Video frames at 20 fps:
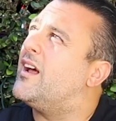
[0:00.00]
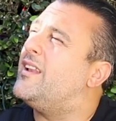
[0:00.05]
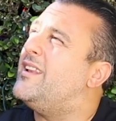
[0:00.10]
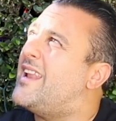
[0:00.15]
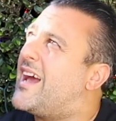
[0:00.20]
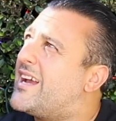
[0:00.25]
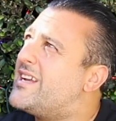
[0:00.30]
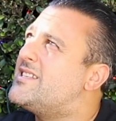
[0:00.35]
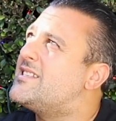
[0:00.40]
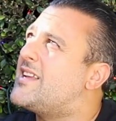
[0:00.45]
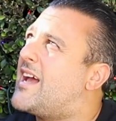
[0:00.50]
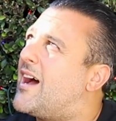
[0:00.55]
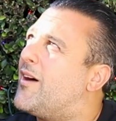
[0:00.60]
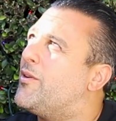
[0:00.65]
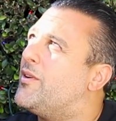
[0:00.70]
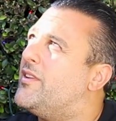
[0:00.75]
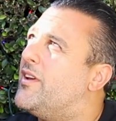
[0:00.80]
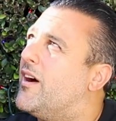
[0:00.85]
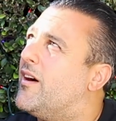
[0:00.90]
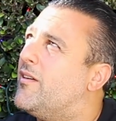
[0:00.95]
A nice
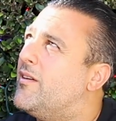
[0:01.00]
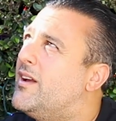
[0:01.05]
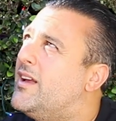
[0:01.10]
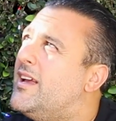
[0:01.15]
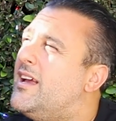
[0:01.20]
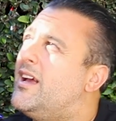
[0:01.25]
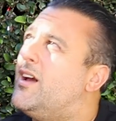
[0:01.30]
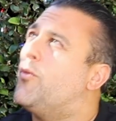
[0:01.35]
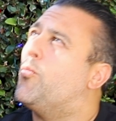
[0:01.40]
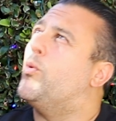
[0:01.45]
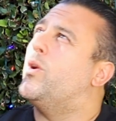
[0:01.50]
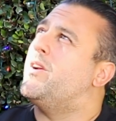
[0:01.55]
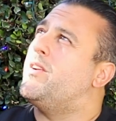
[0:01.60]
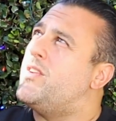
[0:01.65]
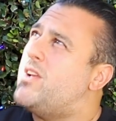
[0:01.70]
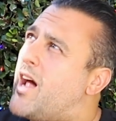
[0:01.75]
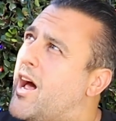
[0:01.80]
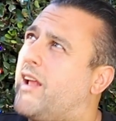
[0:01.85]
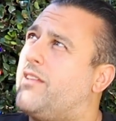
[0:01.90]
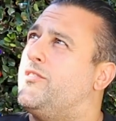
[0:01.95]
sourdough. We're
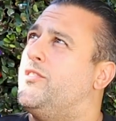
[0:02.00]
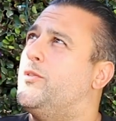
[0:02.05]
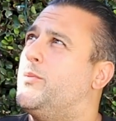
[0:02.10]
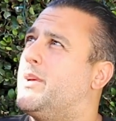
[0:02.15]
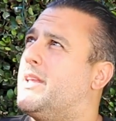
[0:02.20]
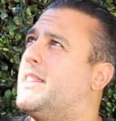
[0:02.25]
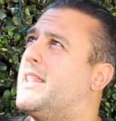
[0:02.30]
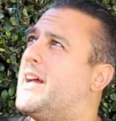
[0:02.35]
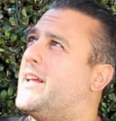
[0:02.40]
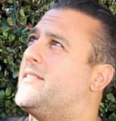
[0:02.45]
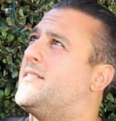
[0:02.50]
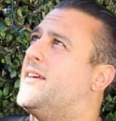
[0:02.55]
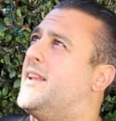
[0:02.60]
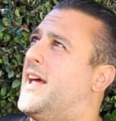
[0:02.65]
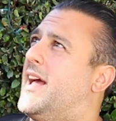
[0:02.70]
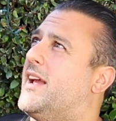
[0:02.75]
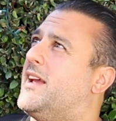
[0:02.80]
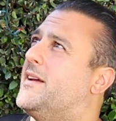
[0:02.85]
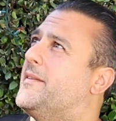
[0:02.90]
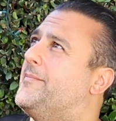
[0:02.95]
not doing that
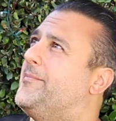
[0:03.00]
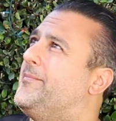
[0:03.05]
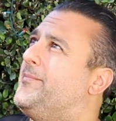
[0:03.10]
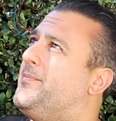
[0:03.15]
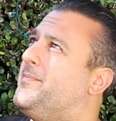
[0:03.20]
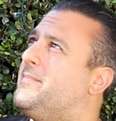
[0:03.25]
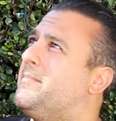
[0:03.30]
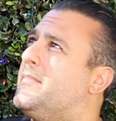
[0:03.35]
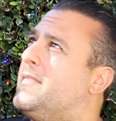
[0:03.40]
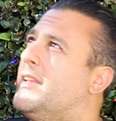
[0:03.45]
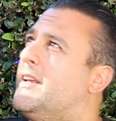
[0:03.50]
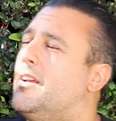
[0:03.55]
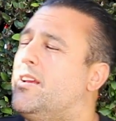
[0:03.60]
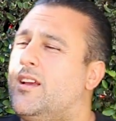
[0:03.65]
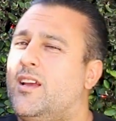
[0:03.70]
today. You know, when I was a